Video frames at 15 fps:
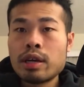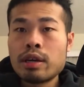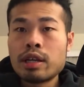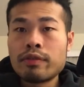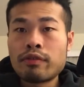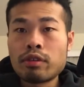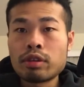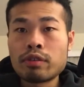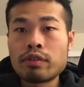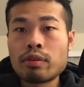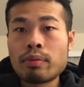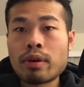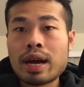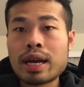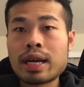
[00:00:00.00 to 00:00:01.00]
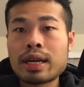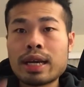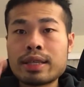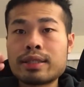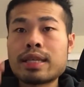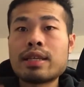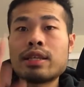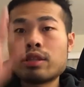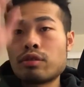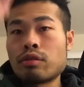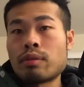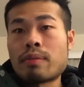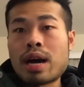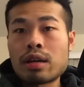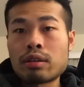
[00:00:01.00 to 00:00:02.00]
the photo of your product and send it to the
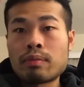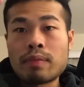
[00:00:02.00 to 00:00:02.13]
model.